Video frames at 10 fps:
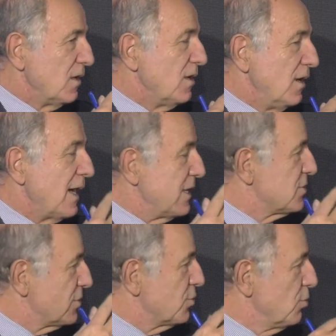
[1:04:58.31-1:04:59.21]

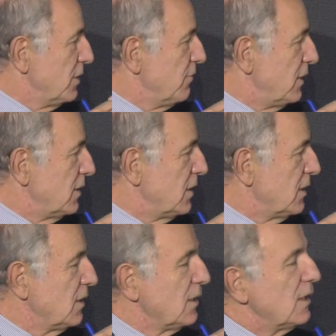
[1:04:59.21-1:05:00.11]
nicer to live in,
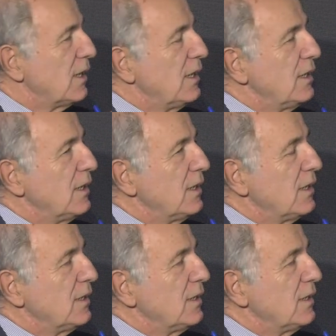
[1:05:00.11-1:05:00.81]
I